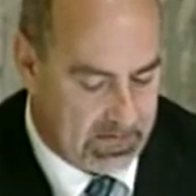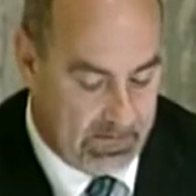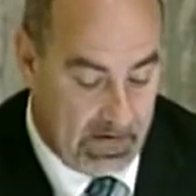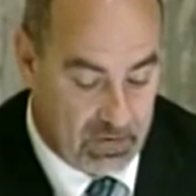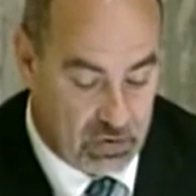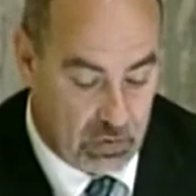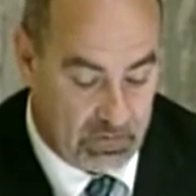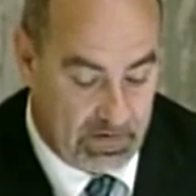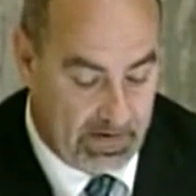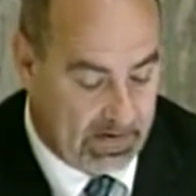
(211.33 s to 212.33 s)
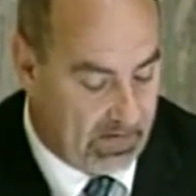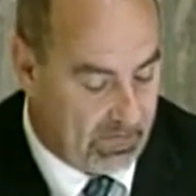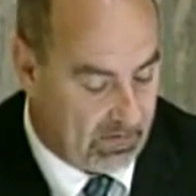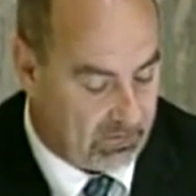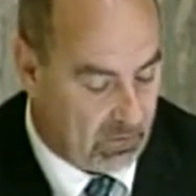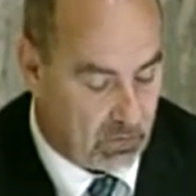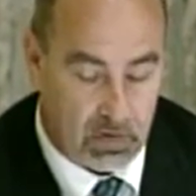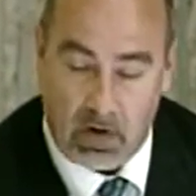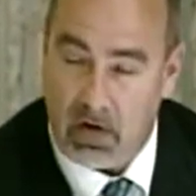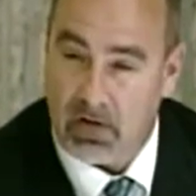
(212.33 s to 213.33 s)
and that shows a $98,000
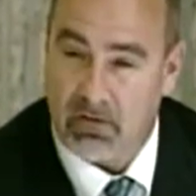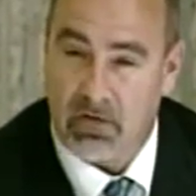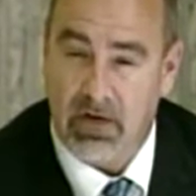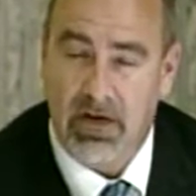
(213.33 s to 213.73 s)
cost.